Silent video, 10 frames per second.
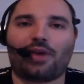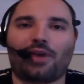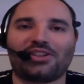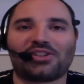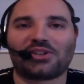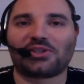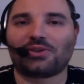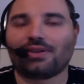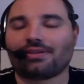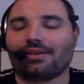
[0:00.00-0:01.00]
rocket
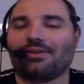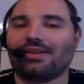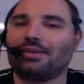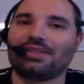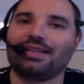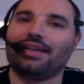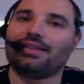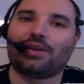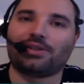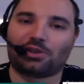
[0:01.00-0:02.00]
surgery, so it was an easy
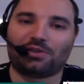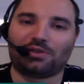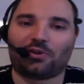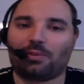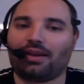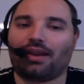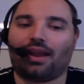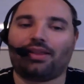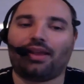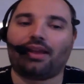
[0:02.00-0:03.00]
transition for me.
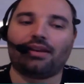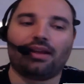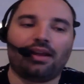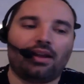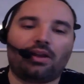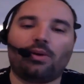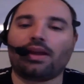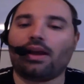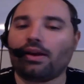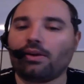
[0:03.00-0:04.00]
And then going
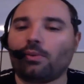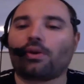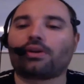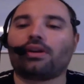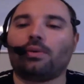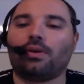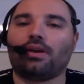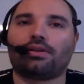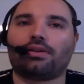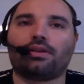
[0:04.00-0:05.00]
out and working
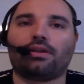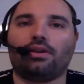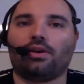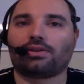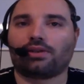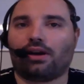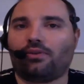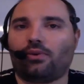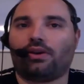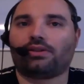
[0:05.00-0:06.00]
with, you know,
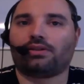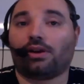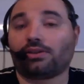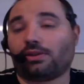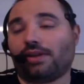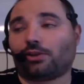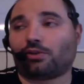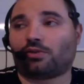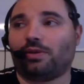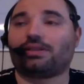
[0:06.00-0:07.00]
softwares is also natural
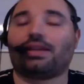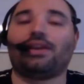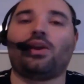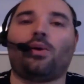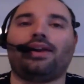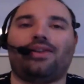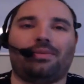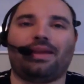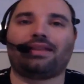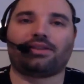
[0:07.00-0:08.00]
for me because I know I know how to
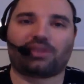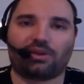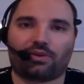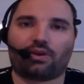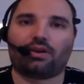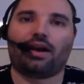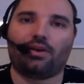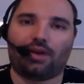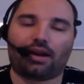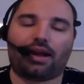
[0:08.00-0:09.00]
make things convert. I know
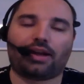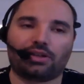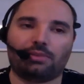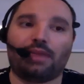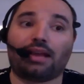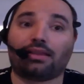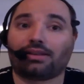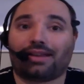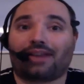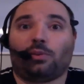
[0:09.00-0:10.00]
how to actually make
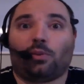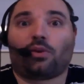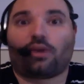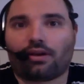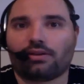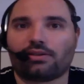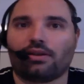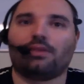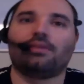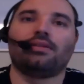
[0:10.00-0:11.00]
things actually work.
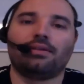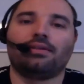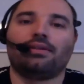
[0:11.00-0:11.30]
So mm-hmm.